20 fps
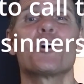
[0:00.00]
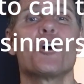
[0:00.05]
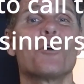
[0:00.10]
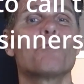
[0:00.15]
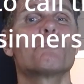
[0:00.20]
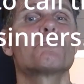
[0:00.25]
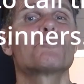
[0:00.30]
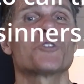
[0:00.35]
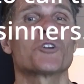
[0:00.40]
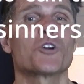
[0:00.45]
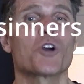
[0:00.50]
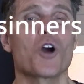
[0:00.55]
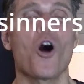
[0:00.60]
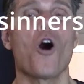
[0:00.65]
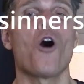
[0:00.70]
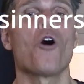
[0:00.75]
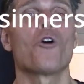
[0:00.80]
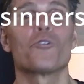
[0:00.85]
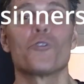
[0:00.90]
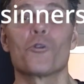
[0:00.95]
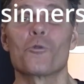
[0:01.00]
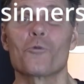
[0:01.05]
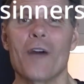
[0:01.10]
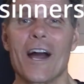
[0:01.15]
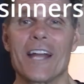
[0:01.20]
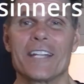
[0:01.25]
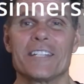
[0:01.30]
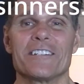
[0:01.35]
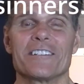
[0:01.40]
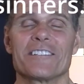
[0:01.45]
come to call the
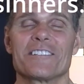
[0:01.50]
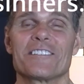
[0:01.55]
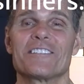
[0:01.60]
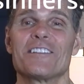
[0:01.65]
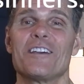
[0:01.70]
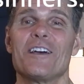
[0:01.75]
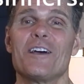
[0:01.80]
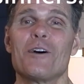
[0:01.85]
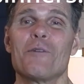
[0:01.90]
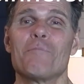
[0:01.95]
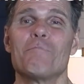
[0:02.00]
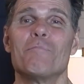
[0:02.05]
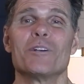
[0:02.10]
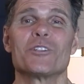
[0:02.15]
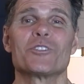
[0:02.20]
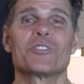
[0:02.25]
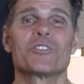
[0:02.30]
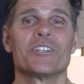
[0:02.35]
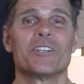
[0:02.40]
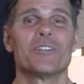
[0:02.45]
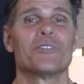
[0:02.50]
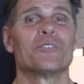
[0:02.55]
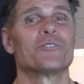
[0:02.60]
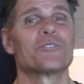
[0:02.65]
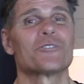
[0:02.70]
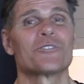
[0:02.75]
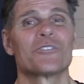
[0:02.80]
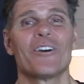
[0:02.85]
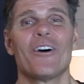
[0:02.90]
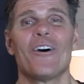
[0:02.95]
righteous, but
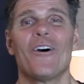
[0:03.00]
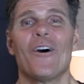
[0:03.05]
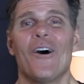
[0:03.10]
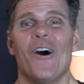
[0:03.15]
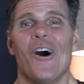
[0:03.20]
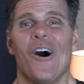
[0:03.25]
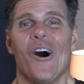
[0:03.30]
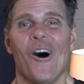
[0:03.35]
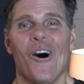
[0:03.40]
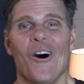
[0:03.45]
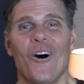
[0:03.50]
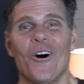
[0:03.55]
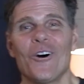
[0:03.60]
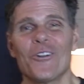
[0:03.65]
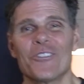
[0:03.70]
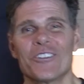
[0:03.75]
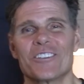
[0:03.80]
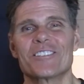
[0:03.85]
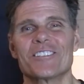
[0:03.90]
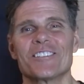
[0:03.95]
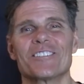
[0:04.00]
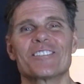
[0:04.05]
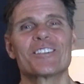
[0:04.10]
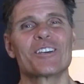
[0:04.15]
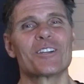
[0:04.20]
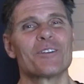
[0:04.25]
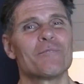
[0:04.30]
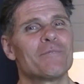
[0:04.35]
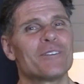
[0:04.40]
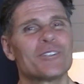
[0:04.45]
sinners." Oh, this is
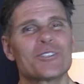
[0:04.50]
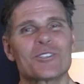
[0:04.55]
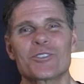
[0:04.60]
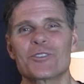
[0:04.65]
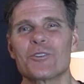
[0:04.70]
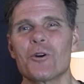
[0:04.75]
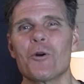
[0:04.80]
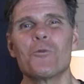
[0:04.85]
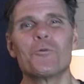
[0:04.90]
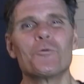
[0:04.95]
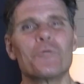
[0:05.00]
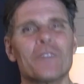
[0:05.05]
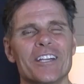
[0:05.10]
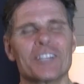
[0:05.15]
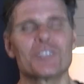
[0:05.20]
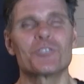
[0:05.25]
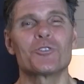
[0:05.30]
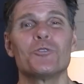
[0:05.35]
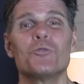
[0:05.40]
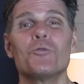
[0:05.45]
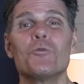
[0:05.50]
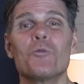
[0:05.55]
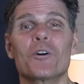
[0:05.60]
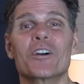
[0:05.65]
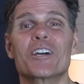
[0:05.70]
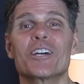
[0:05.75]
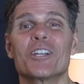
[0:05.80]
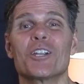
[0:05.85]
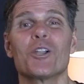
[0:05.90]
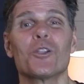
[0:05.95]
going to be so rich. You
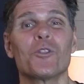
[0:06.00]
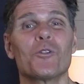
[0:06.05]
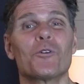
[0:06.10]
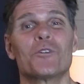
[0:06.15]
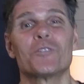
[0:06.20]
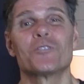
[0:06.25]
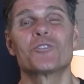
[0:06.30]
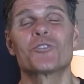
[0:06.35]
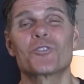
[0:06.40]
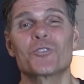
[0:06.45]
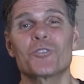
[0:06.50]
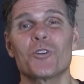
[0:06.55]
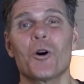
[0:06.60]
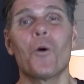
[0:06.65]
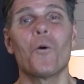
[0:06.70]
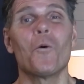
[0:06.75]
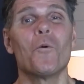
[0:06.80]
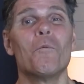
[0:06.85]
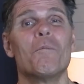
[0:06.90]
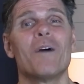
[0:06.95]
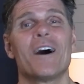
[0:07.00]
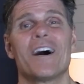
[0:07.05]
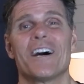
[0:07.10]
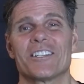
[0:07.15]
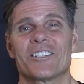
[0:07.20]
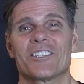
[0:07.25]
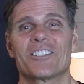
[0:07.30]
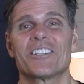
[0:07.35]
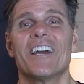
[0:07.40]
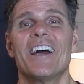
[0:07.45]
are going to learn so
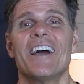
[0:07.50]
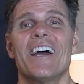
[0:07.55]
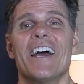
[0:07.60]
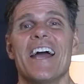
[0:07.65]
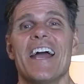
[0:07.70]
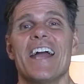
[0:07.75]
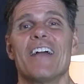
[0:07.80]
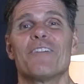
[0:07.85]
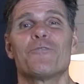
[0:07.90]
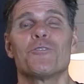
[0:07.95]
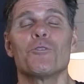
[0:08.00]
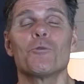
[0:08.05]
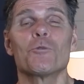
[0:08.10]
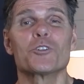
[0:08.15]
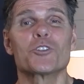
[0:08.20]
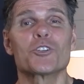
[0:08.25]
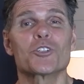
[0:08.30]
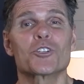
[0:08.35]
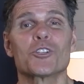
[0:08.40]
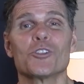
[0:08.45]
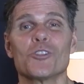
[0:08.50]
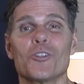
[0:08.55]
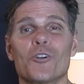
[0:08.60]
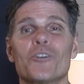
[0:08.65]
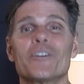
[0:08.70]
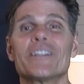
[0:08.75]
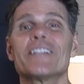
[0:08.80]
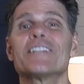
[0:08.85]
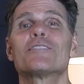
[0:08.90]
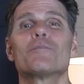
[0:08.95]
much. If you are just
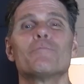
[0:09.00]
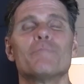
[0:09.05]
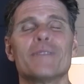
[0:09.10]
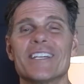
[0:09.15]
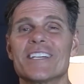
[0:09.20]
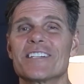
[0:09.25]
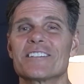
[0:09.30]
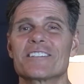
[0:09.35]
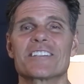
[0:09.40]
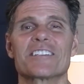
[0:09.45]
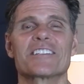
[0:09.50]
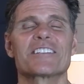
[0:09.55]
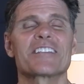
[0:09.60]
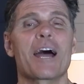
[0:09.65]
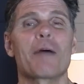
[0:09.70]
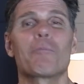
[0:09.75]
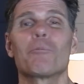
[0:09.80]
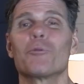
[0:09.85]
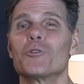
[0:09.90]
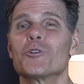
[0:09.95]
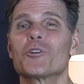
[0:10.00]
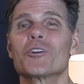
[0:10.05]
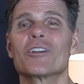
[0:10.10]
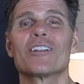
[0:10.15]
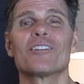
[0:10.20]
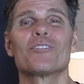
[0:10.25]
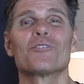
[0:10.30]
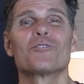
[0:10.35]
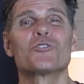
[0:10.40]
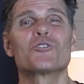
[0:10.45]
learning to be his disciple, you're going
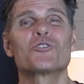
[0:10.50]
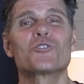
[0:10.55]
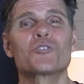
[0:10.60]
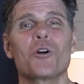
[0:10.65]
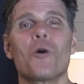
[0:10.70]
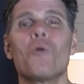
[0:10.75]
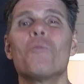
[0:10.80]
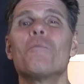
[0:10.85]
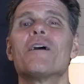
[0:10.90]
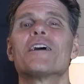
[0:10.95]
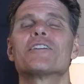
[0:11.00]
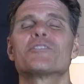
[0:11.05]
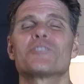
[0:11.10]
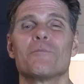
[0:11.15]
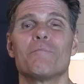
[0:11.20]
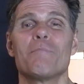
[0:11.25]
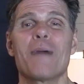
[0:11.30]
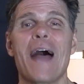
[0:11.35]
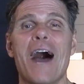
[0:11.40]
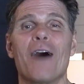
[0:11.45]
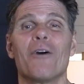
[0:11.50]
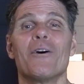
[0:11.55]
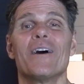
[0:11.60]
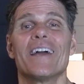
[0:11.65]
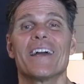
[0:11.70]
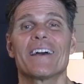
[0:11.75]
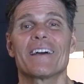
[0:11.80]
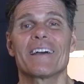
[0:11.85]
to learn so much about